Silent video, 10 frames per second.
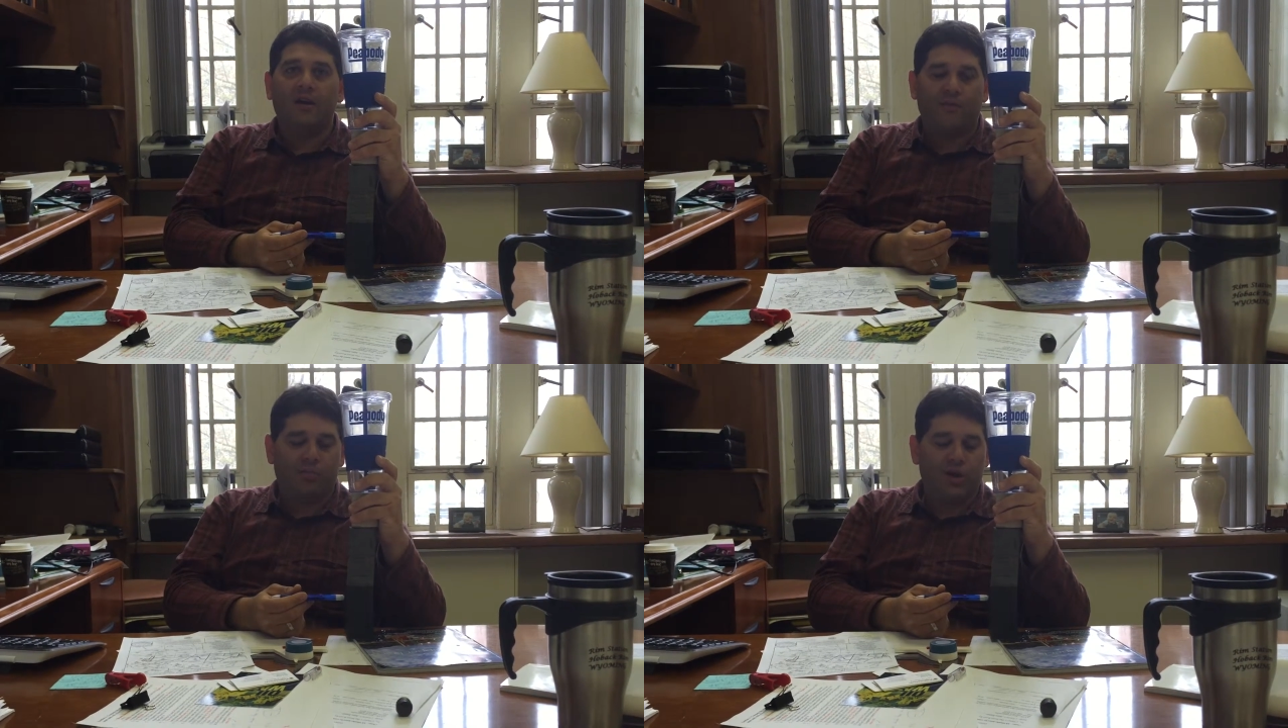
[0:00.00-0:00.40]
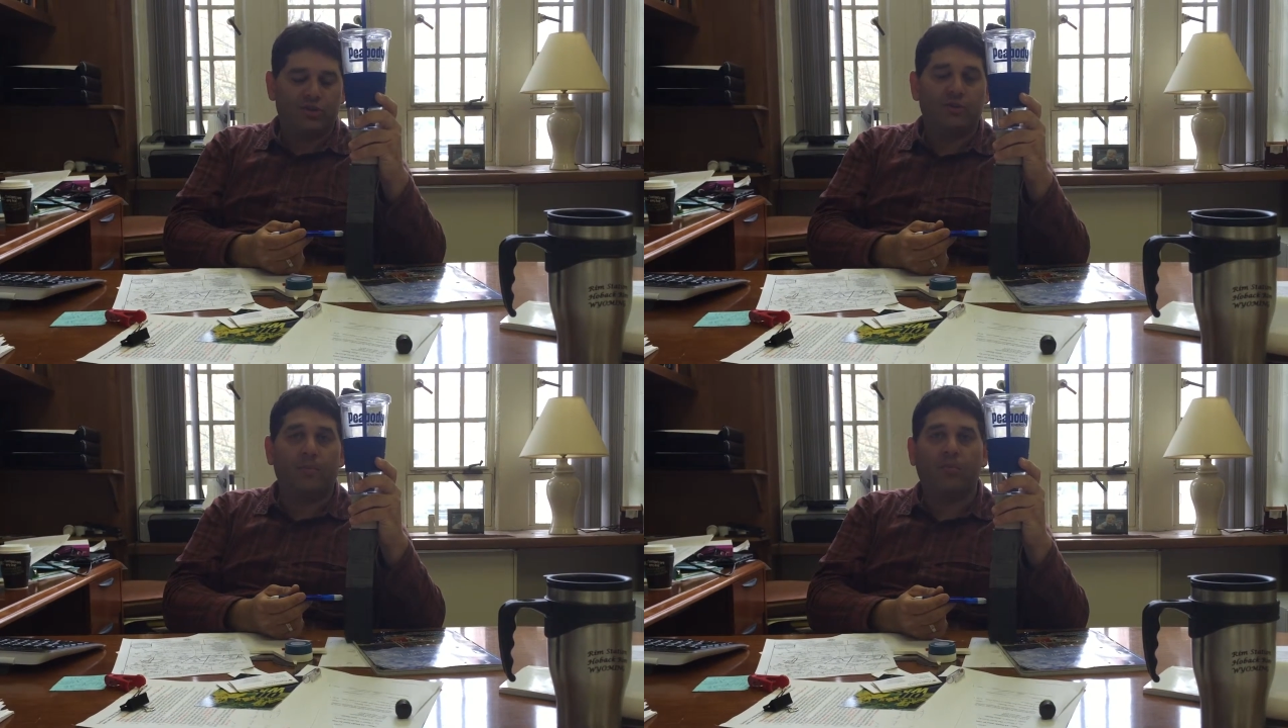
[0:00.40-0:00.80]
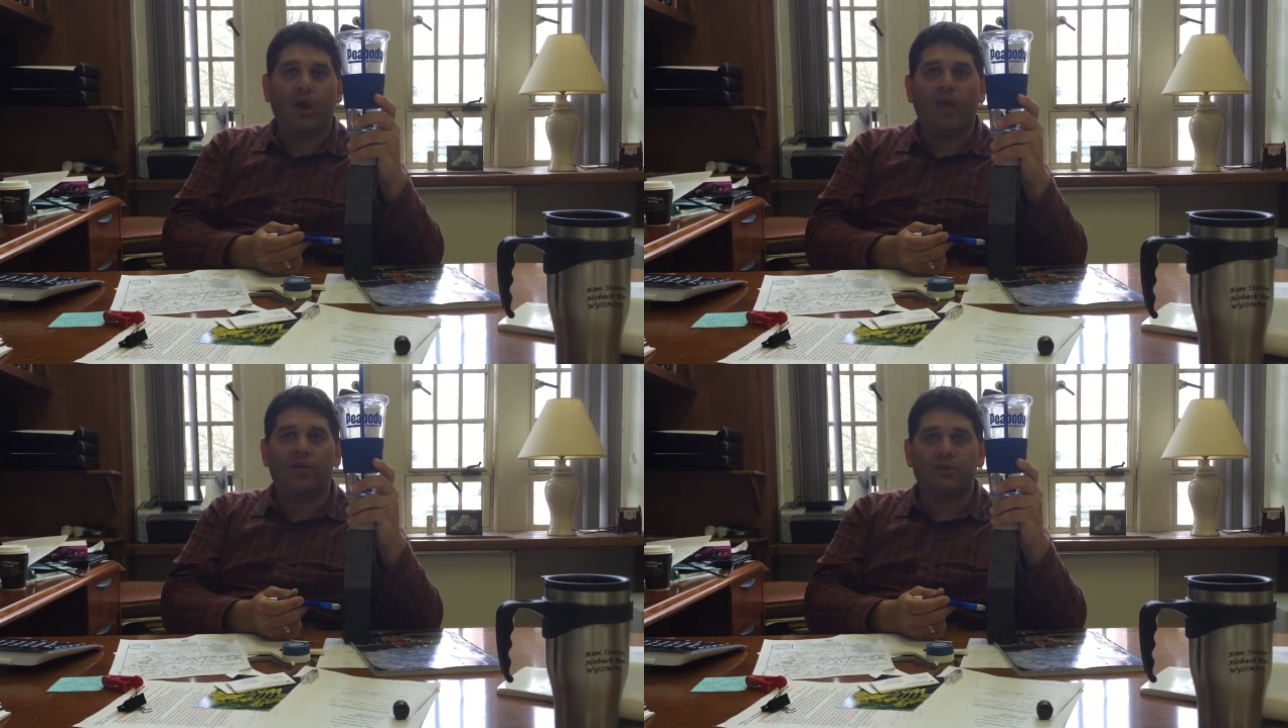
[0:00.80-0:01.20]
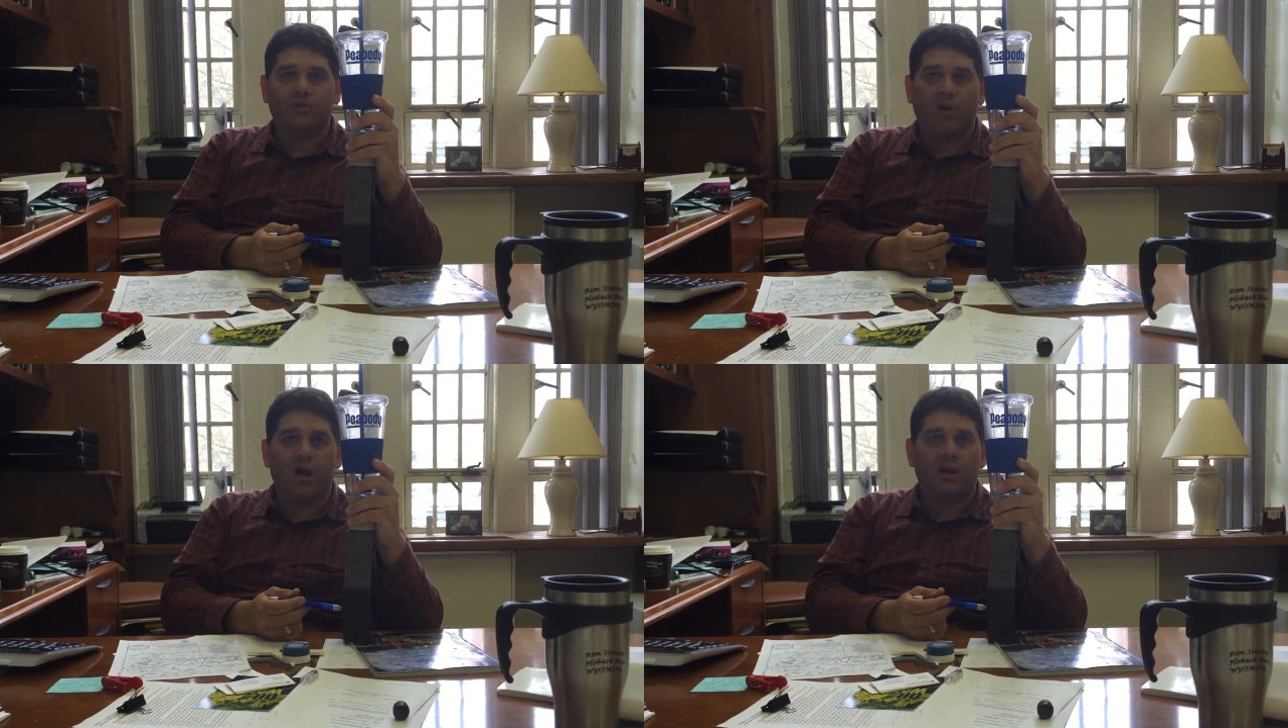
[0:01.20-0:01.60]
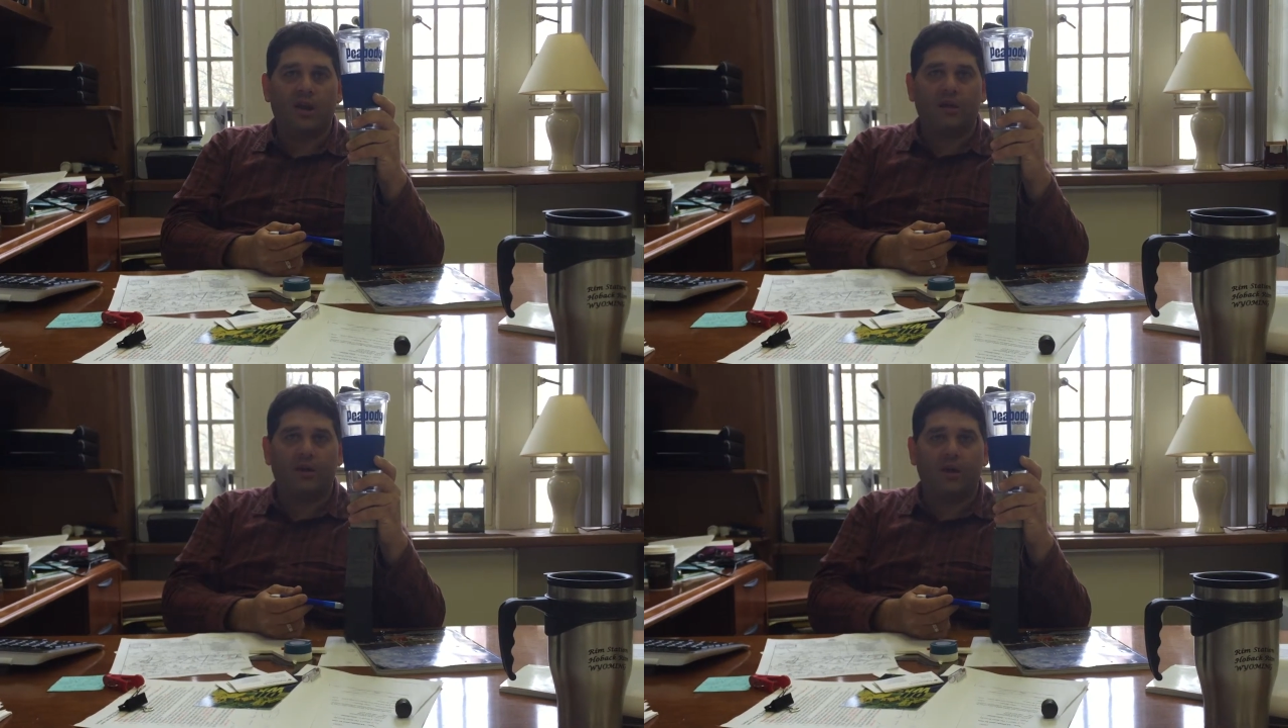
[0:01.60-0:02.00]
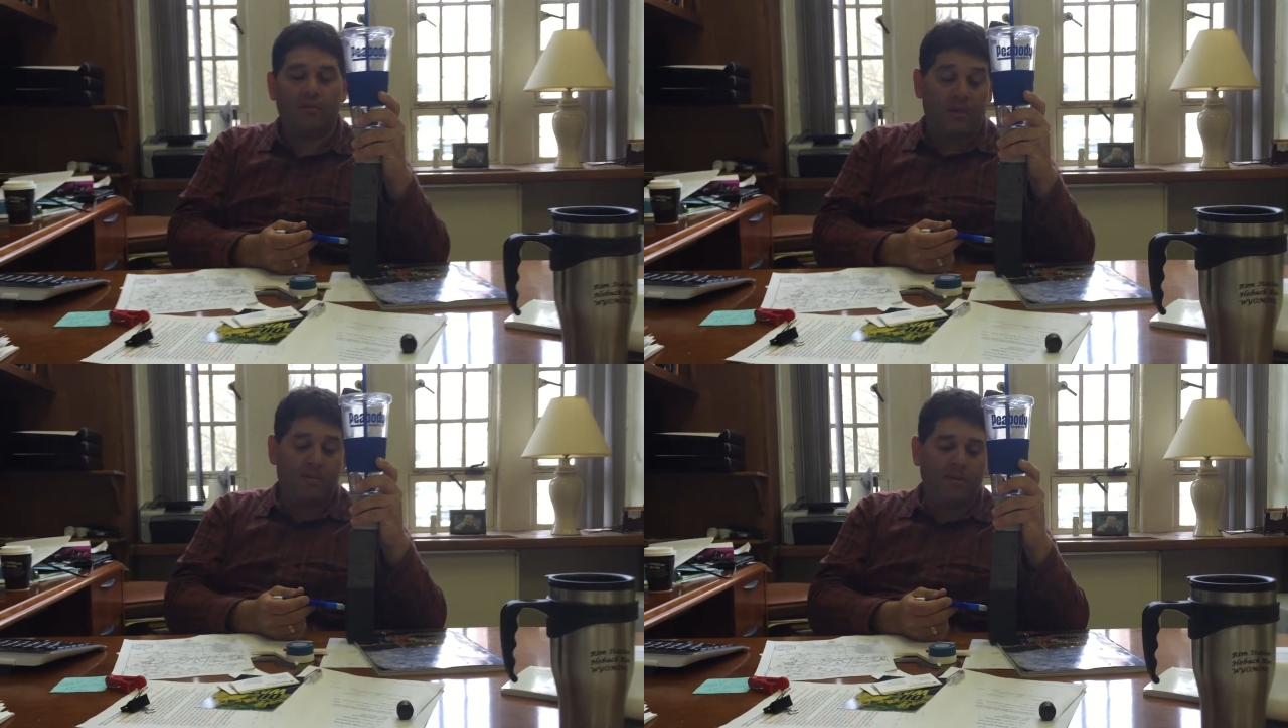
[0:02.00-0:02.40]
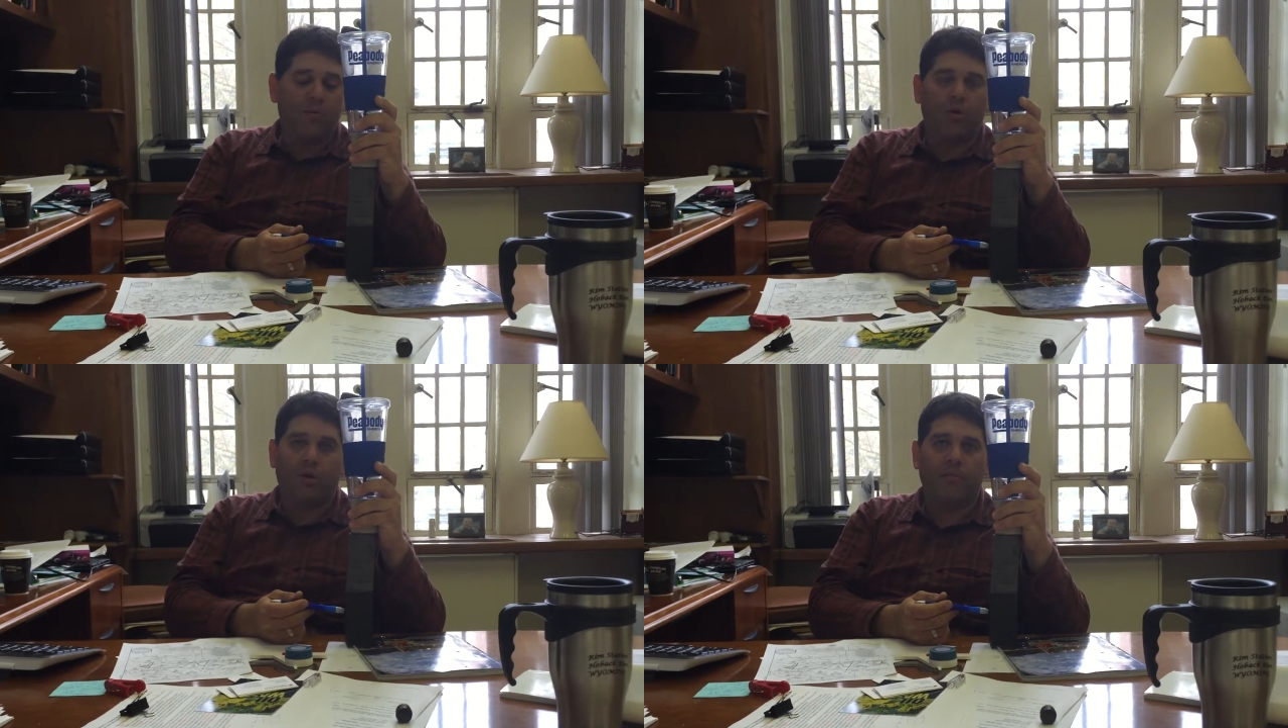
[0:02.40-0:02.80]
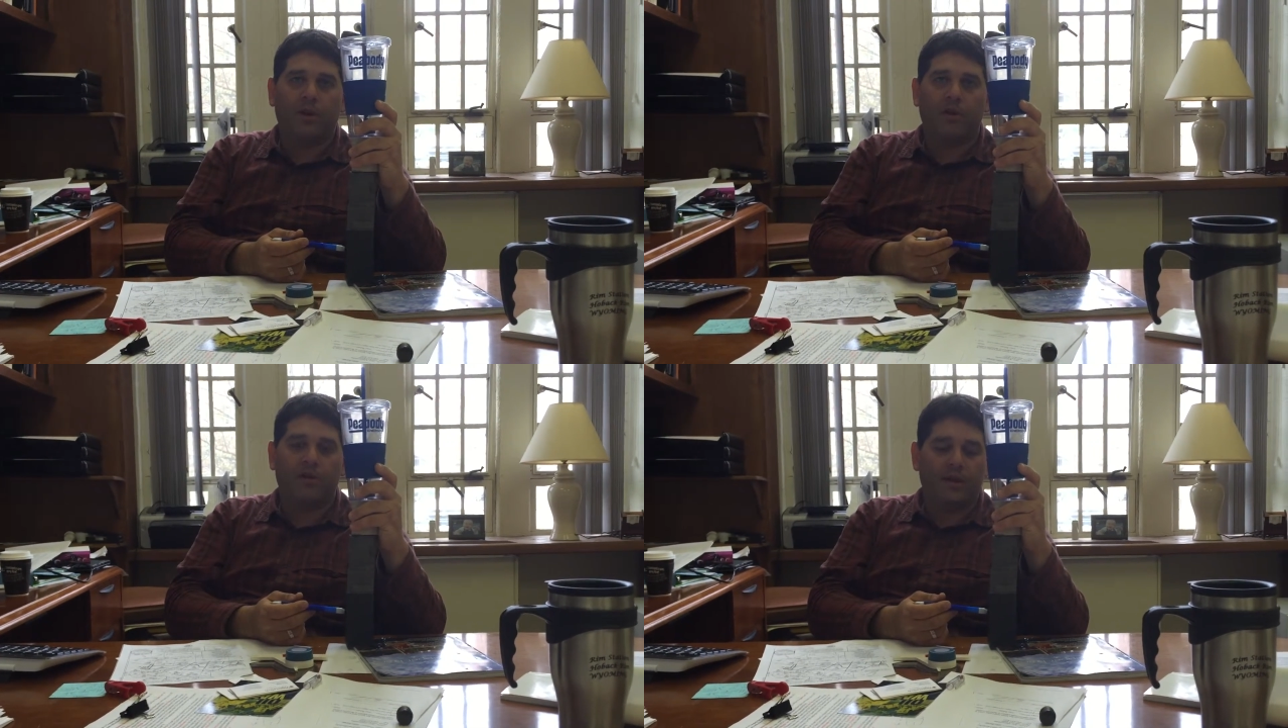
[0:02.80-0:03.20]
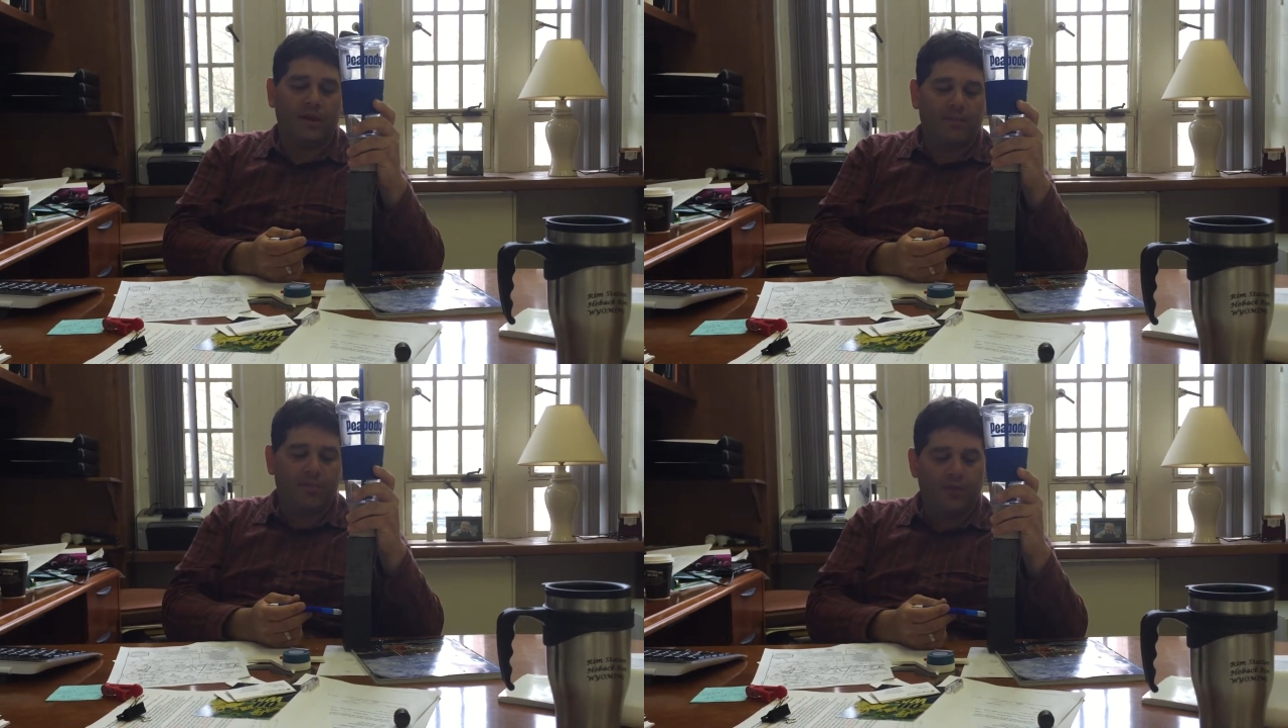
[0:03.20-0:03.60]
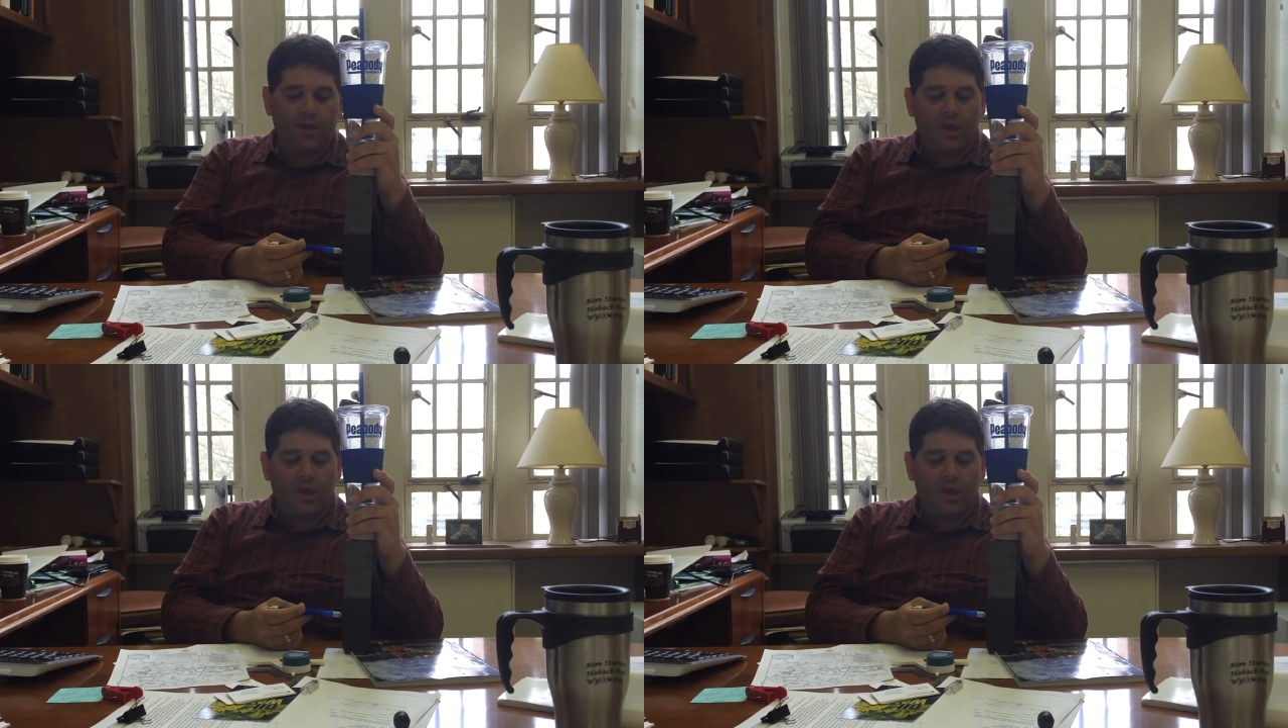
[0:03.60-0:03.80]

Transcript: of pressure to break this rock down here, maybe more depending on the depth.